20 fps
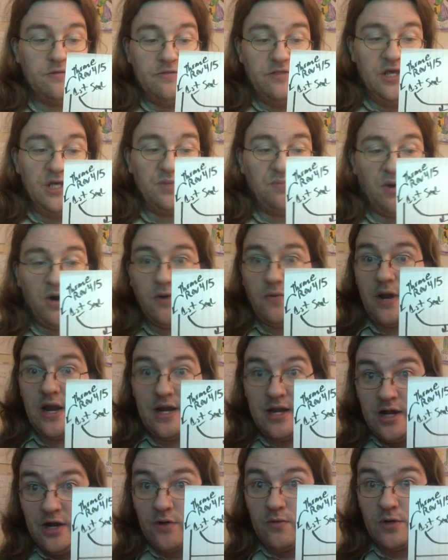This part
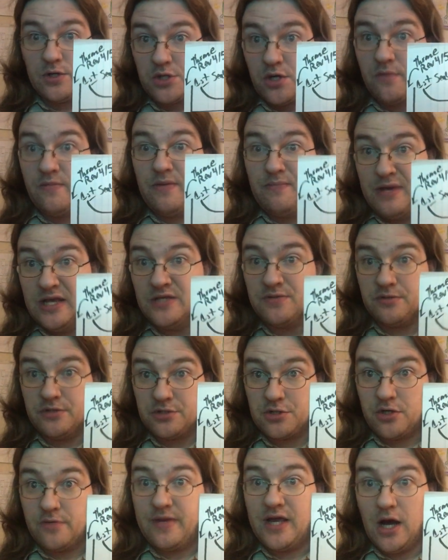right here where it's going to be peaceful
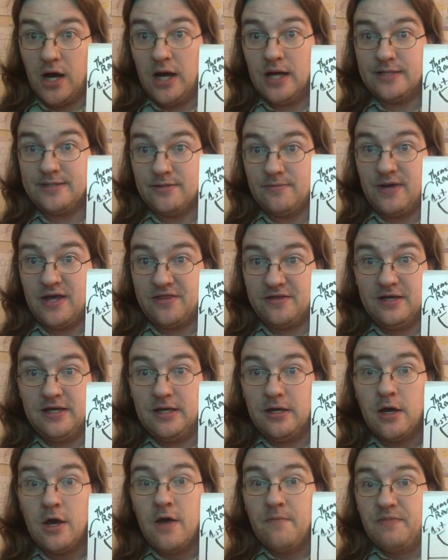is going to be awesome, I
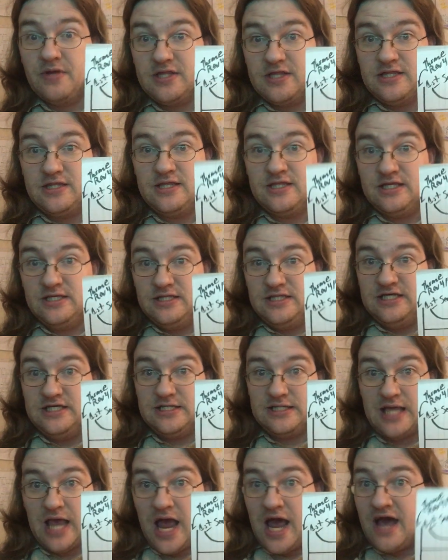think, but
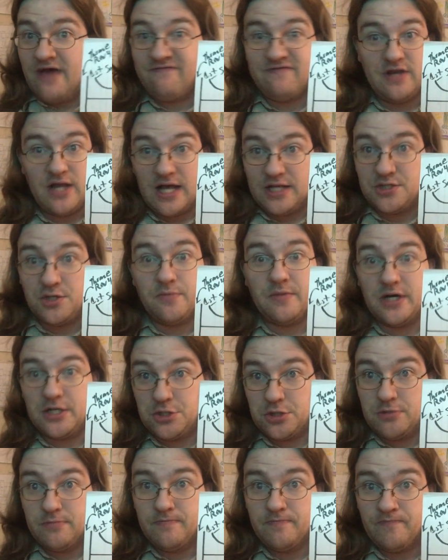this half, not so
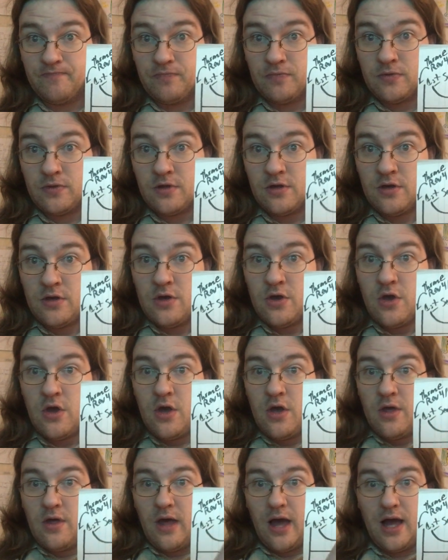much.
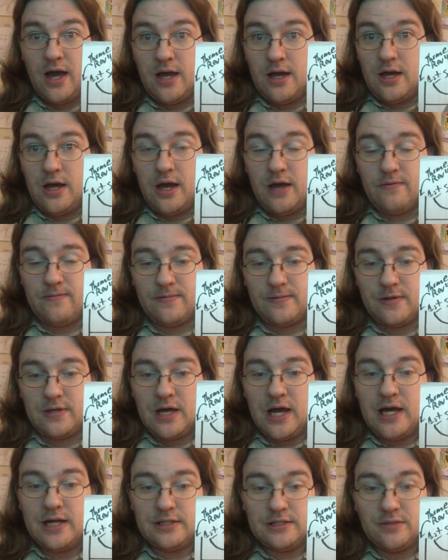I've
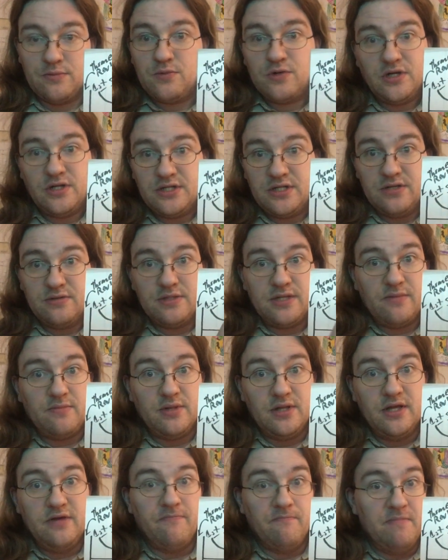got some relatives that
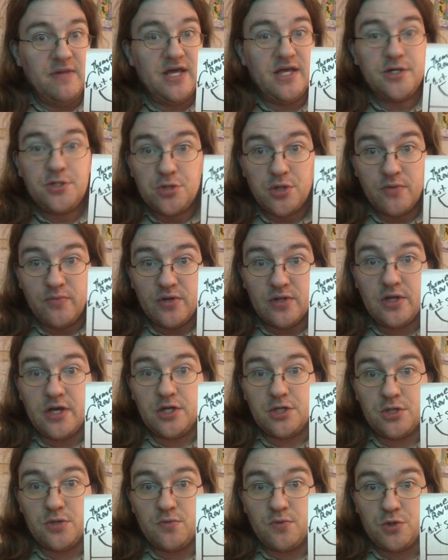believe
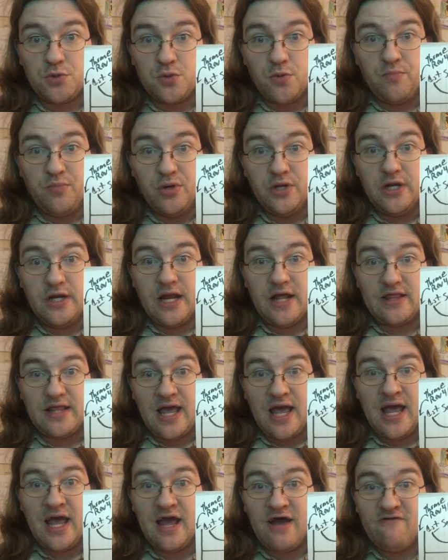mid-tribulation, which would put it at
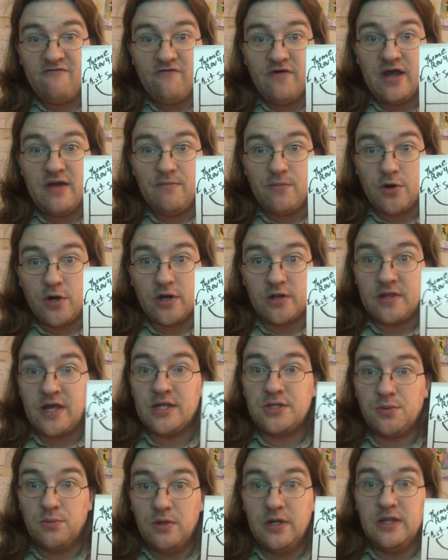the halfway mark.
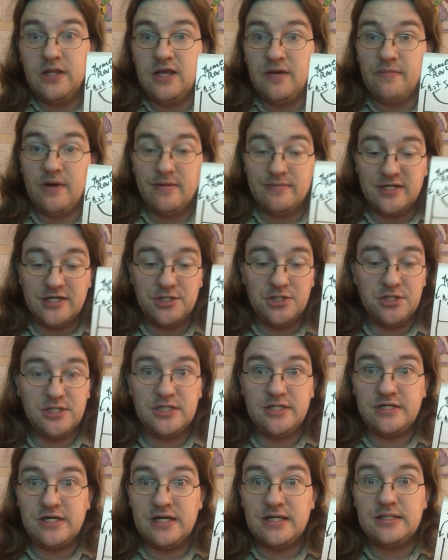That's when the abomination
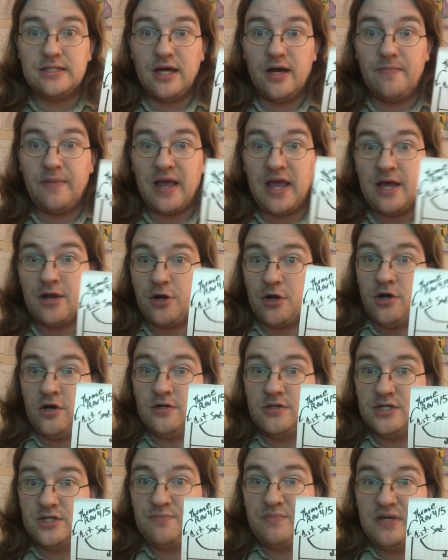stands up and
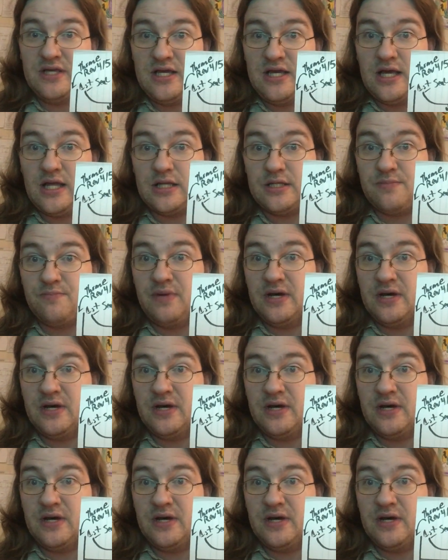all this begins.